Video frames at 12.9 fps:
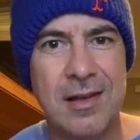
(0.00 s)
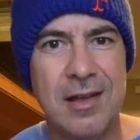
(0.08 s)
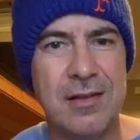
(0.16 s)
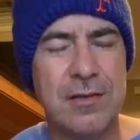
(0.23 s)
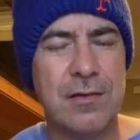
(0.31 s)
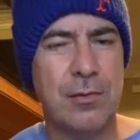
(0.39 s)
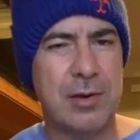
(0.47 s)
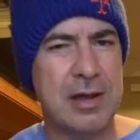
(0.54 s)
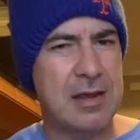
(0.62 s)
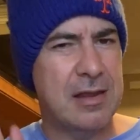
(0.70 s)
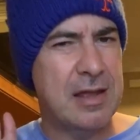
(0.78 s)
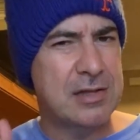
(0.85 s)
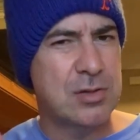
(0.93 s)
And so
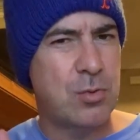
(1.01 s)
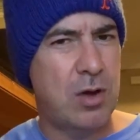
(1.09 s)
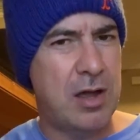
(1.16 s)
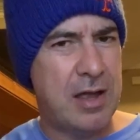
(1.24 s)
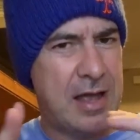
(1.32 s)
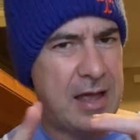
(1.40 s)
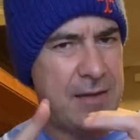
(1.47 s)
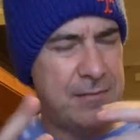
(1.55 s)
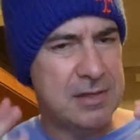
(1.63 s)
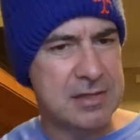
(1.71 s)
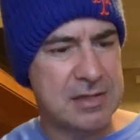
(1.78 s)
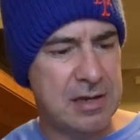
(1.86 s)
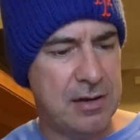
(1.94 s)
again, that's why I have
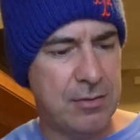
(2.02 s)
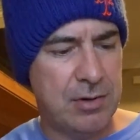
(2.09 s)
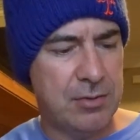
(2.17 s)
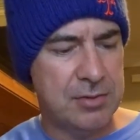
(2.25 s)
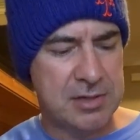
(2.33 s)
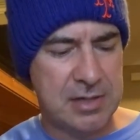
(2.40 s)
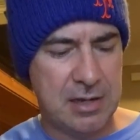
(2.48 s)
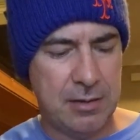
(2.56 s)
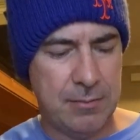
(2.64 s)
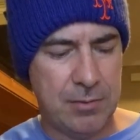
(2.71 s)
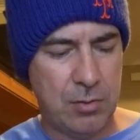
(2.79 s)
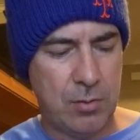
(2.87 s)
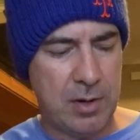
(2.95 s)
this scenario set
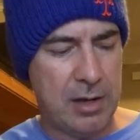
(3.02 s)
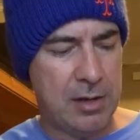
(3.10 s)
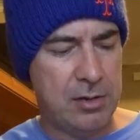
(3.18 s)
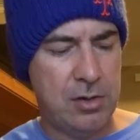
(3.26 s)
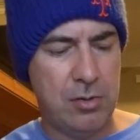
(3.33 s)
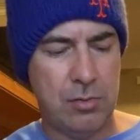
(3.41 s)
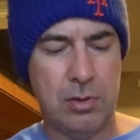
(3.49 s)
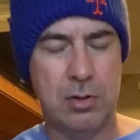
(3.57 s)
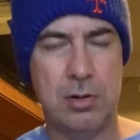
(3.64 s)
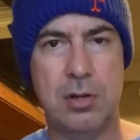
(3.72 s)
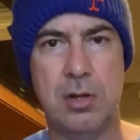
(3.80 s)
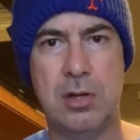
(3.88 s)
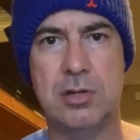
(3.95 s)
up the way I do.
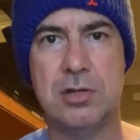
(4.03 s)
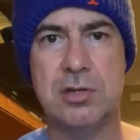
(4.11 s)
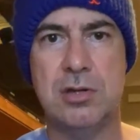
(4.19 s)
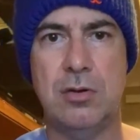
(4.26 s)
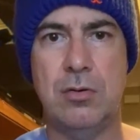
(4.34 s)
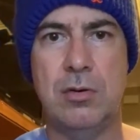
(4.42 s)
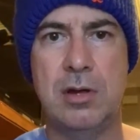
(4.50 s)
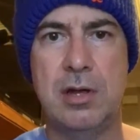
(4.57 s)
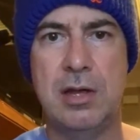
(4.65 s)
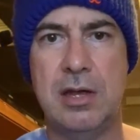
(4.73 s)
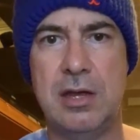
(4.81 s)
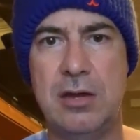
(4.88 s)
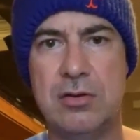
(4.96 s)
So
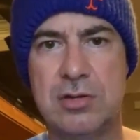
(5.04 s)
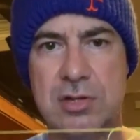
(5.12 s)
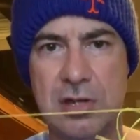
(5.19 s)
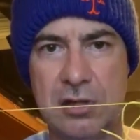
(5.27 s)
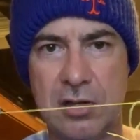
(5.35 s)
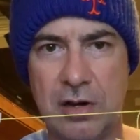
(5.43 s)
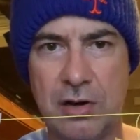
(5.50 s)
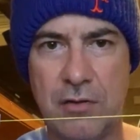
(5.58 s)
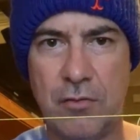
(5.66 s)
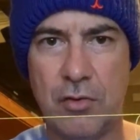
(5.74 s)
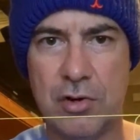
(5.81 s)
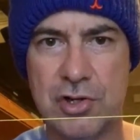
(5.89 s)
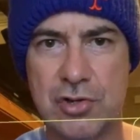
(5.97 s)
here's the tug of
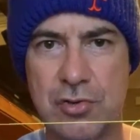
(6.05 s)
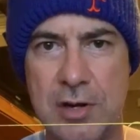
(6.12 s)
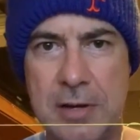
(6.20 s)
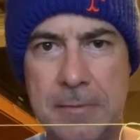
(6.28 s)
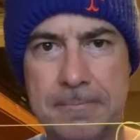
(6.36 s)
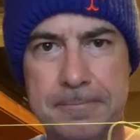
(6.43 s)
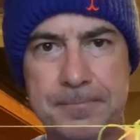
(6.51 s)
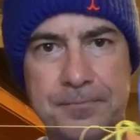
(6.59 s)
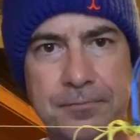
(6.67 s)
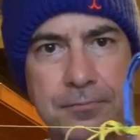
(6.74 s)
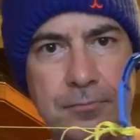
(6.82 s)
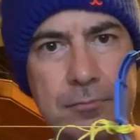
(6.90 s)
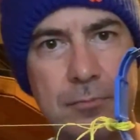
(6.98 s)
war string.
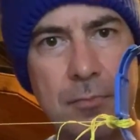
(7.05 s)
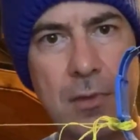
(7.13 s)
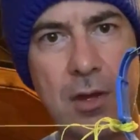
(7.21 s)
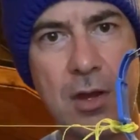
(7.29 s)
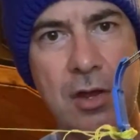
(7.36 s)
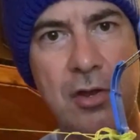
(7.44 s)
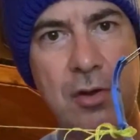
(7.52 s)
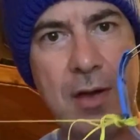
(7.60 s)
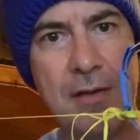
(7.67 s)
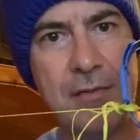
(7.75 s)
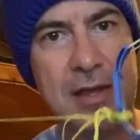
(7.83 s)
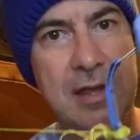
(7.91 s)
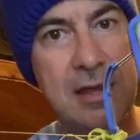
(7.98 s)
You
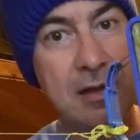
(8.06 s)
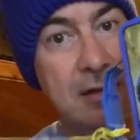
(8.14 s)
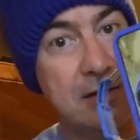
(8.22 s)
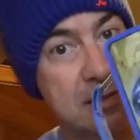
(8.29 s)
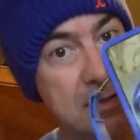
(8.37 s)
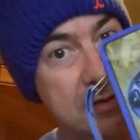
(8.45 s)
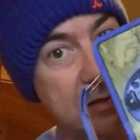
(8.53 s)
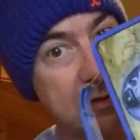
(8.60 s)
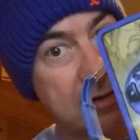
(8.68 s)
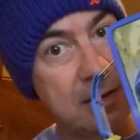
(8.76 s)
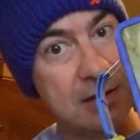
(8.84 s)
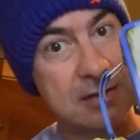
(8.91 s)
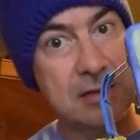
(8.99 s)
have a kid, this is a
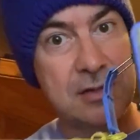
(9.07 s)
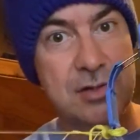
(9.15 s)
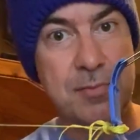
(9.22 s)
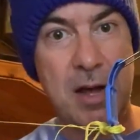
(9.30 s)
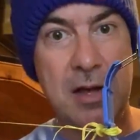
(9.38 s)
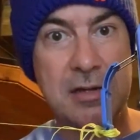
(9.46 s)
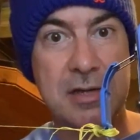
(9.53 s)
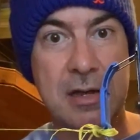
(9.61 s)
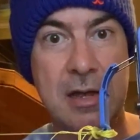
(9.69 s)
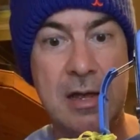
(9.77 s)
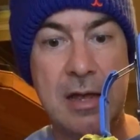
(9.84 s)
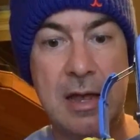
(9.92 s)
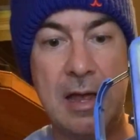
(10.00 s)
kid's lunchbox,
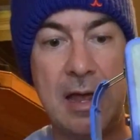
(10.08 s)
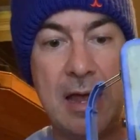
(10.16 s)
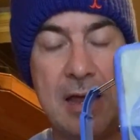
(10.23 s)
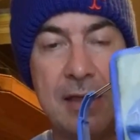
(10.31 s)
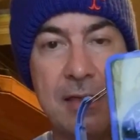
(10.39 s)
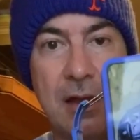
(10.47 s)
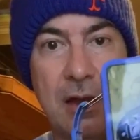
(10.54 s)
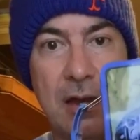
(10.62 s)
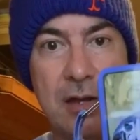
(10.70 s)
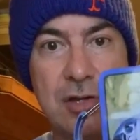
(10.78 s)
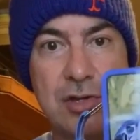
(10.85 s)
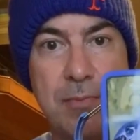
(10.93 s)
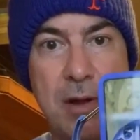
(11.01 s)
and the
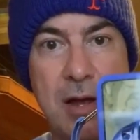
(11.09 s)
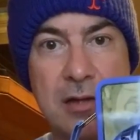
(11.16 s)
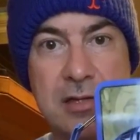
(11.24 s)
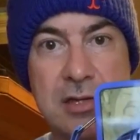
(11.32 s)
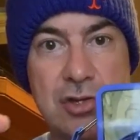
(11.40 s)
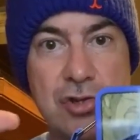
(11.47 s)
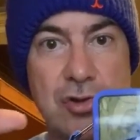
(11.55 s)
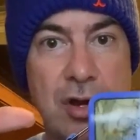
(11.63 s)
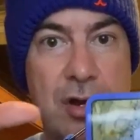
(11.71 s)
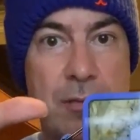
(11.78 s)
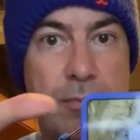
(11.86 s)
lunchbox is trying to